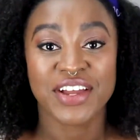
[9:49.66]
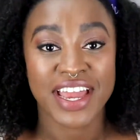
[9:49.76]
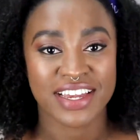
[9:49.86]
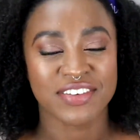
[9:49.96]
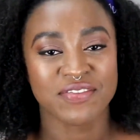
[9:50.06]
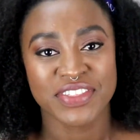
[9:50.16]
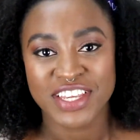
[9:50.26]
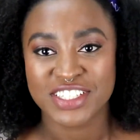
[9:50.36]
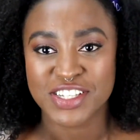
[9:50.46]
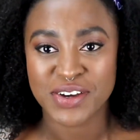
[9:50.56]
Okay,
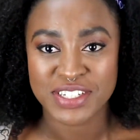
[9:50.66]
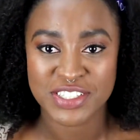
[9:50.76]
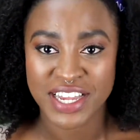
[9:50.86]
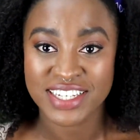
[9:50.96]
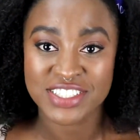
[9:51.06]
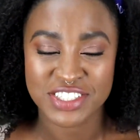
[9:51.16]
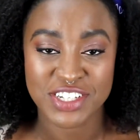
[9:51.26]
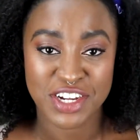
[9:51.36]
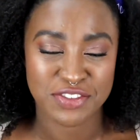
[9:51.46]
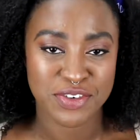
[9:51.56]
so as you guys
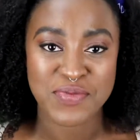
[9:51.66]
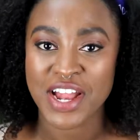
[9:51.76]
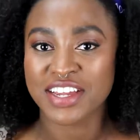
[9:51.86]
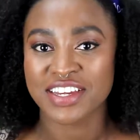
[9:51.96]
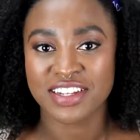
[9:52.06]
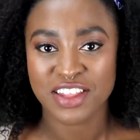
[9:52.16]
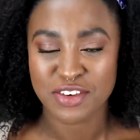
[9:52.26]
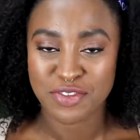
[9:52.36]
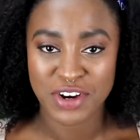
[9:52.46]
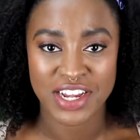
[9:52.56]
just heard from Ryan,
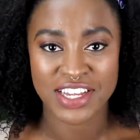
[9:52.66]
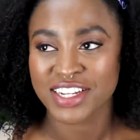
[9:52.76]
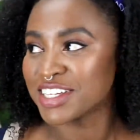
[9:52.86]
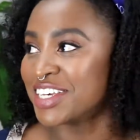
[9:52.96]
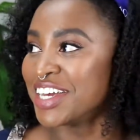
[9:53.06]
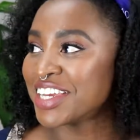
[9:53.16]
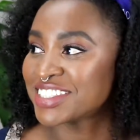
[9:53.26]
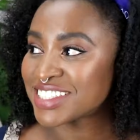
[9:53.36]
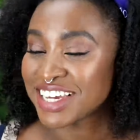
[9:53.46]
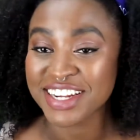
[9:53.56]
the forehead,
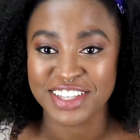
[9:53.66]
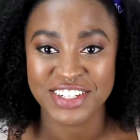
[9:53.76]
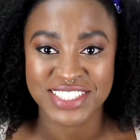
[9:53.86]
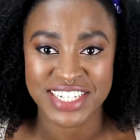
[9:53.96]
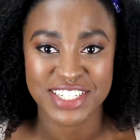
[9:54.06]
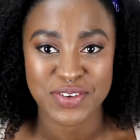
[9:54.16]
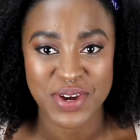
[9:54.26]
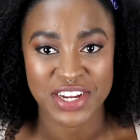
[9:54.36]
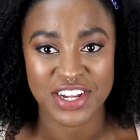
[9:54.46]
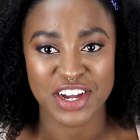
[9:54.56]
he said it looks like it's
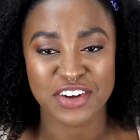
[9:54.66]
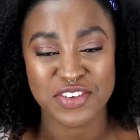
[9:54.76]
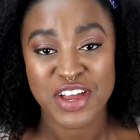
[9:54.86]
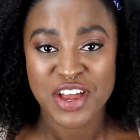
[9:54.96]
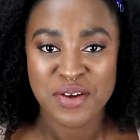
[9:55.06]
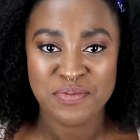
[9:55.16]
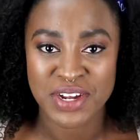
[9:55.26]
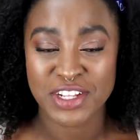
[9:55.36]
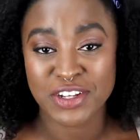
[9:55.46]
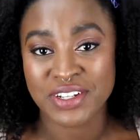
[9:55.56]
wearing off,
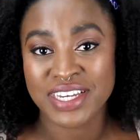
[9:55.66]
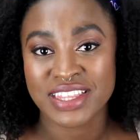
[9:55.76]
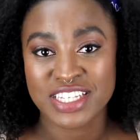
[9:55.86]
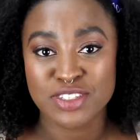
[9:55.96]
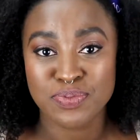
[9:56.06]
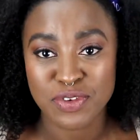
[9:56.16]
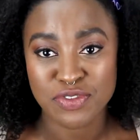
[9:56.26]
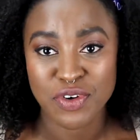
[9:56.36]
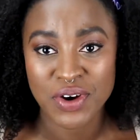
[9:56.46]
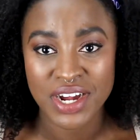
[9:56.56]
but it looked like this
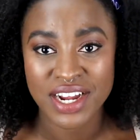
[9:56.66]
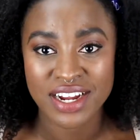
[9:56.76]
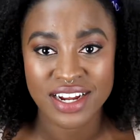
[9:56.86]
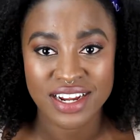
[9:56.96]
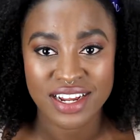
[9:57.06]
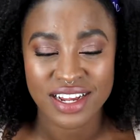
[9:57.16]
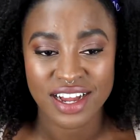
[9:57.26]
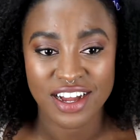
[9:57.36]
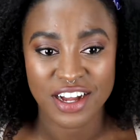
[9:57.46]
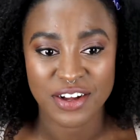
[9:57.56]
before
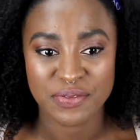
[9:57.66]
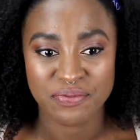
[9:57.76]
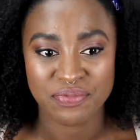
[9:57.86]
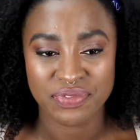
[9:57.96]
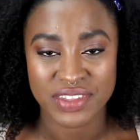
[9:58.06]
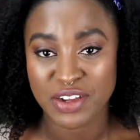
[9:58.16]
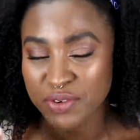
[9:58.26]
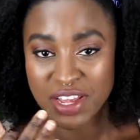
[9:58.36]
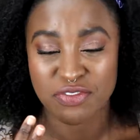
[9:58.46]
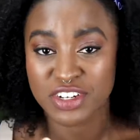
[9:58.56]
like
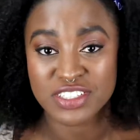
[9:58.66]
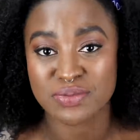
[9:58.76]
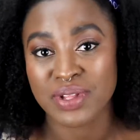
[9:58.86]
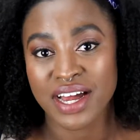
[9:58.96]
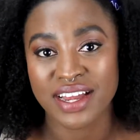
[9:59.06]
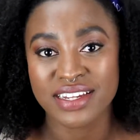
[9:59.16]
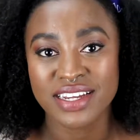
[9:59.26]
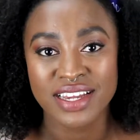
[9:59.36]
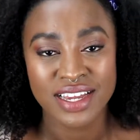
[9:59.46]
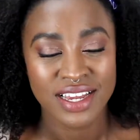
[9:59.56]
when I first
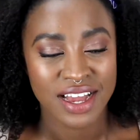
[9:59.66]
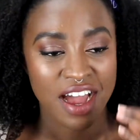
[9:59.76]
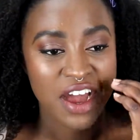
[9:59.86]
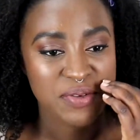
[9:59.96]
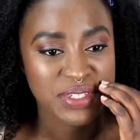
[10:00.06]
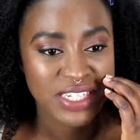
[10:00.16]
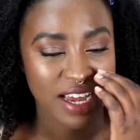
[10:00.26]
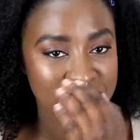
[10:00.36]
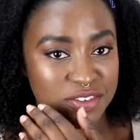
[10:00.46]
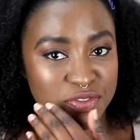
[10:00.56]
applied. It's
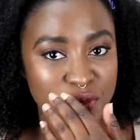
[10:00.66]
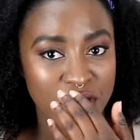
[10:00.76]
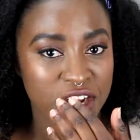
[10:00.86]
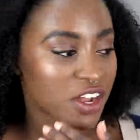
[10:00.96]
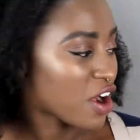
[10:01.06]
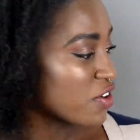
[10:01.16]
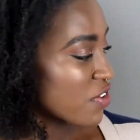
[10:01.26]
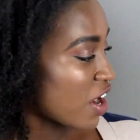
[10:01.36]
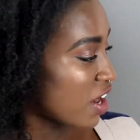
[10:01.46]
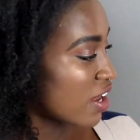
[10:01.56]
kind of wearing
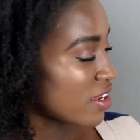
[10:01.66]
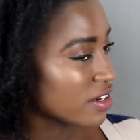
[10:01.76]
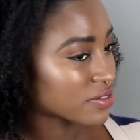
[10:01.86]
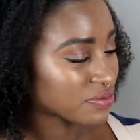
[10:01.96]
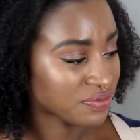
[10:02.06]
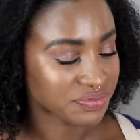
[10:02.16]
off on